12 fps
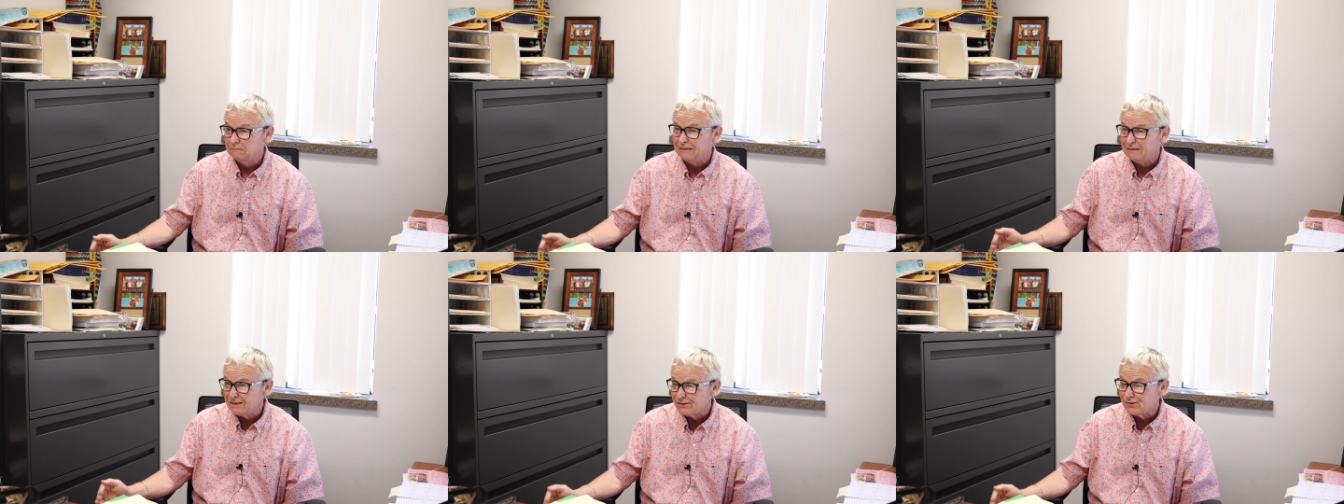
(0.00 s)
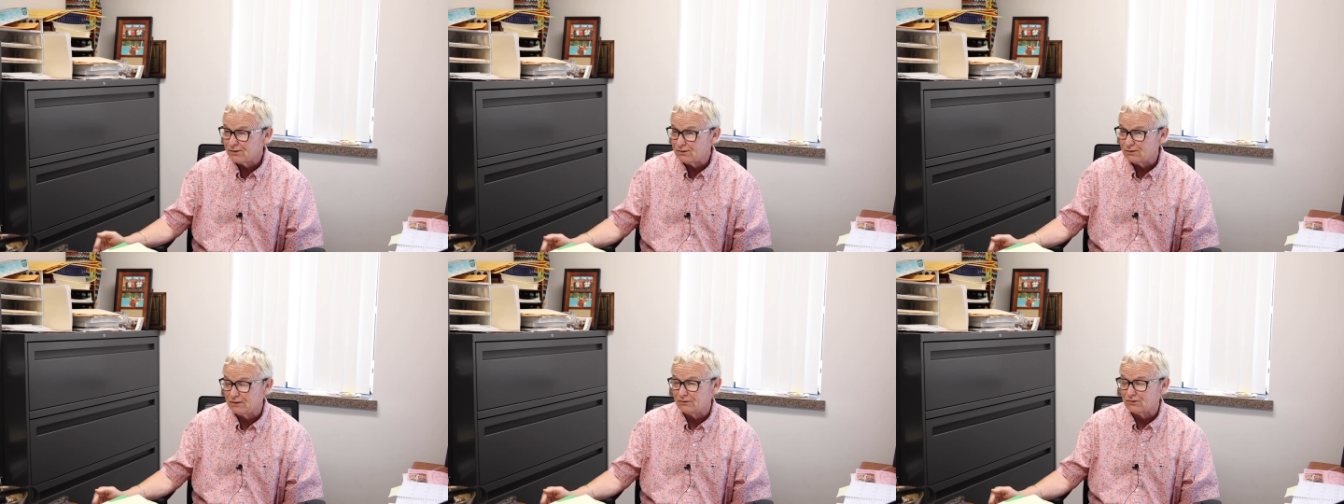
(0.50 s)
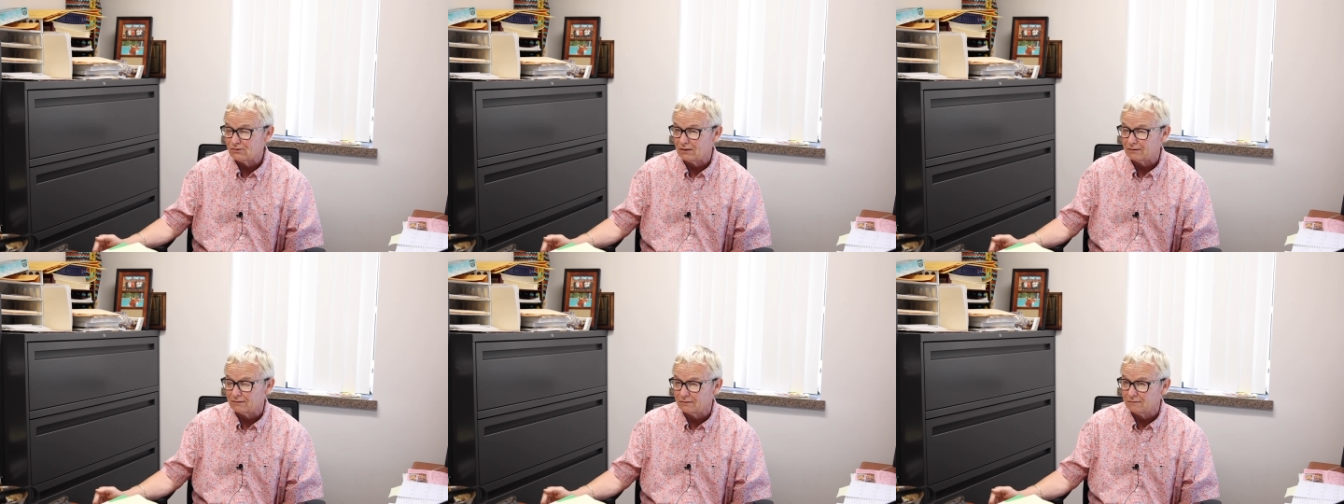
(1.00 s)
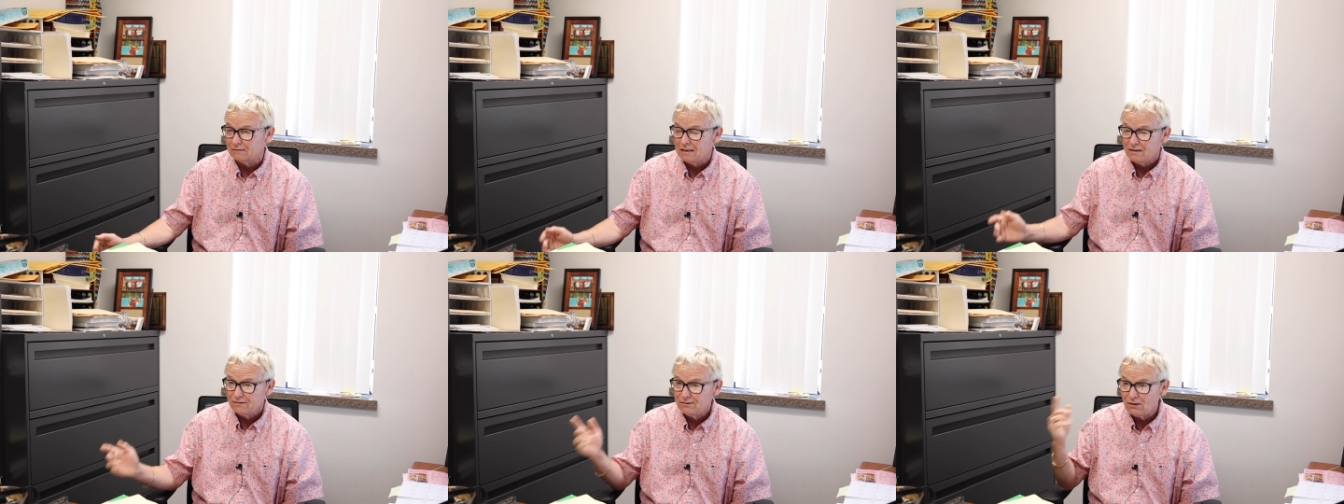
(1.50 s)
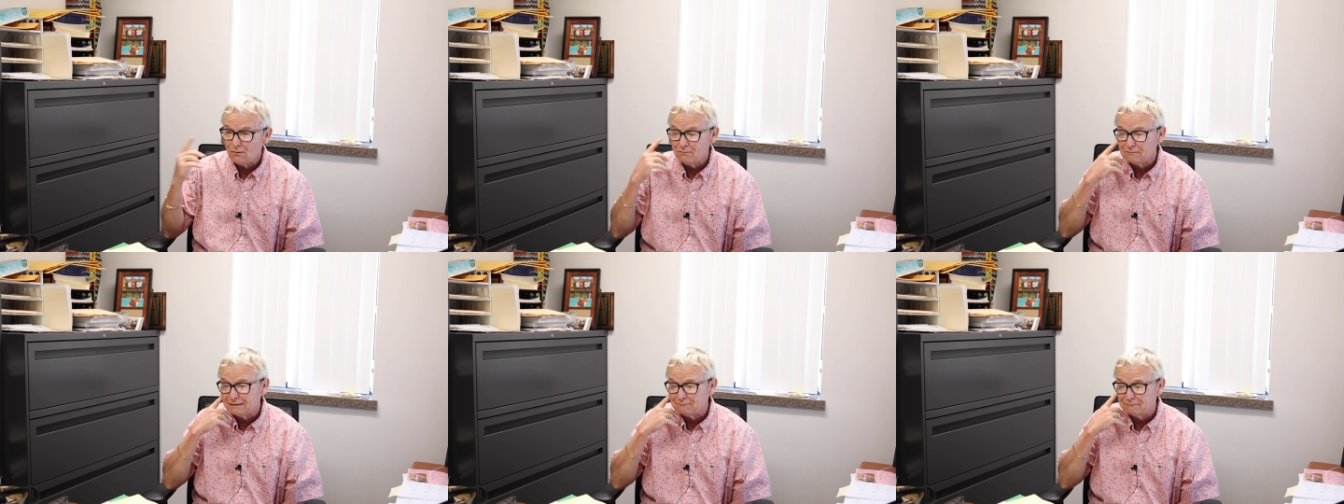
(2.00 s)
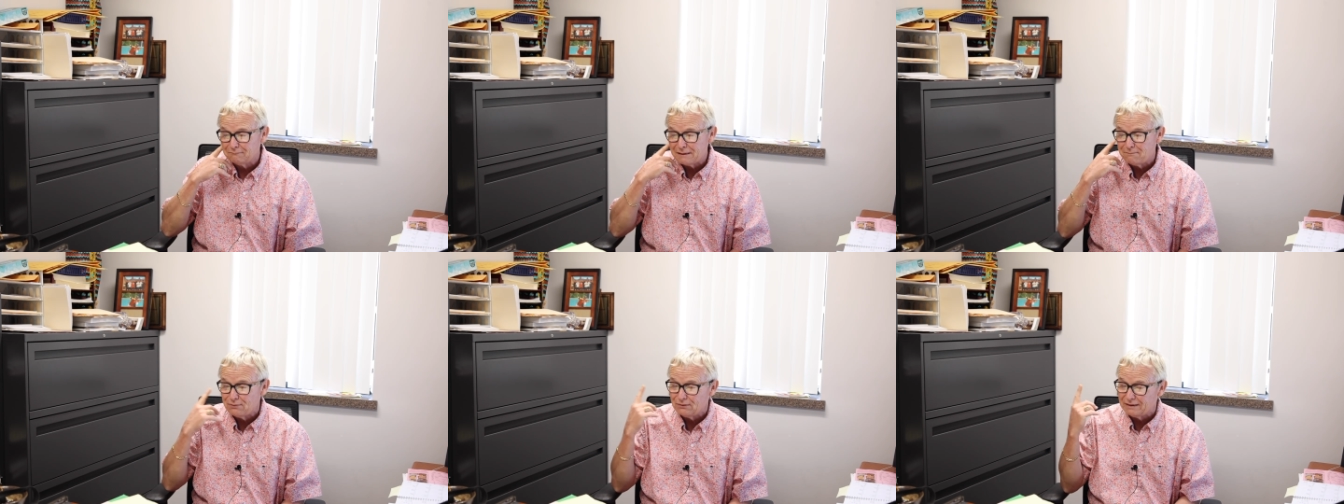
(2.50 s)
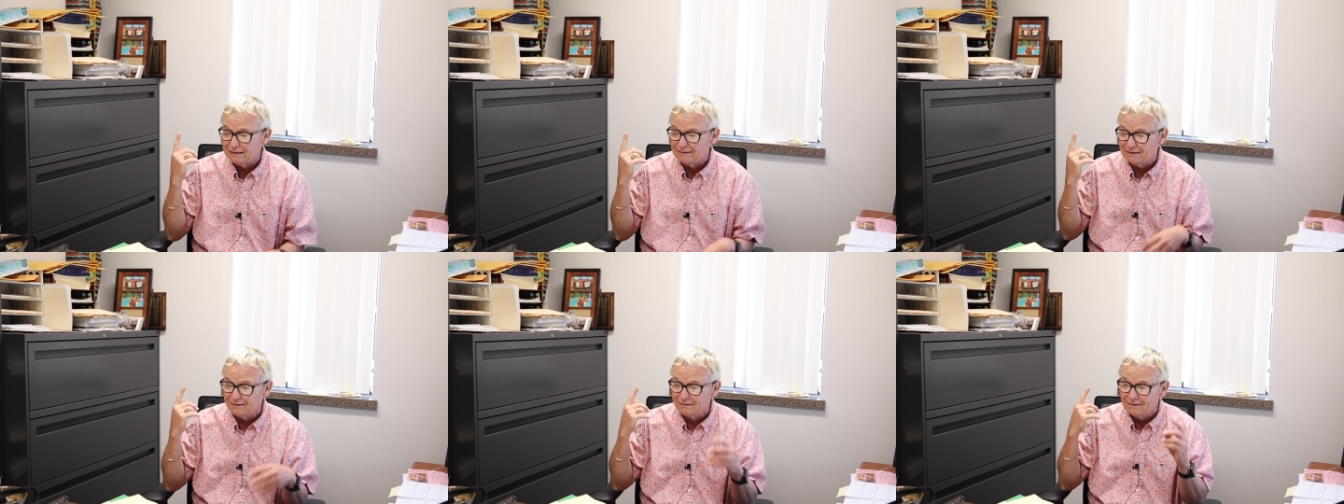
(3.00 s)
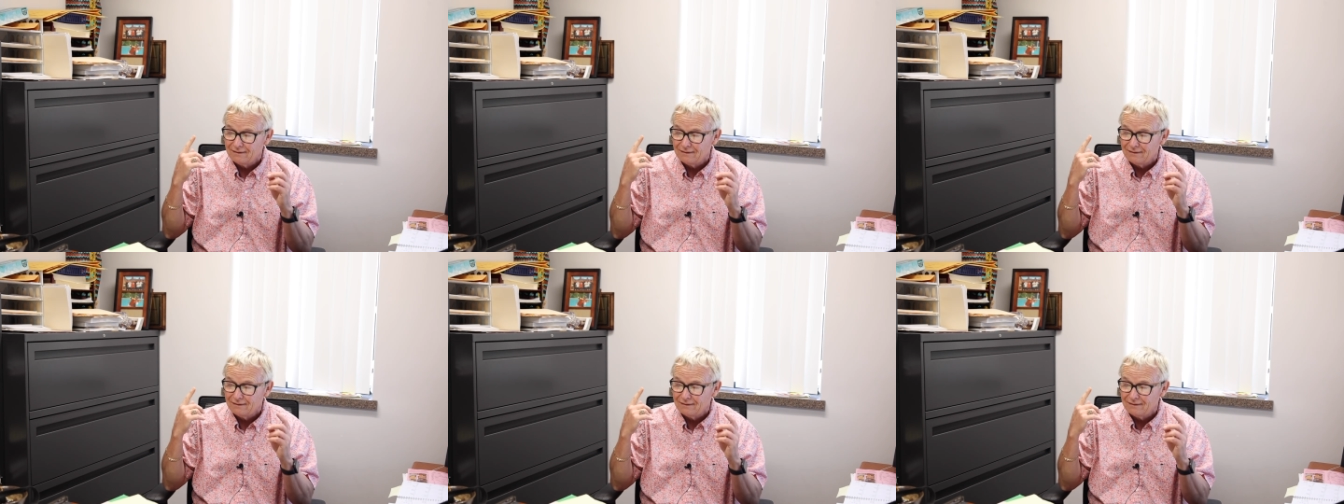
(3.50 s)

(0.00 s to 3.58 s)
listen to the instructor, don't be putting the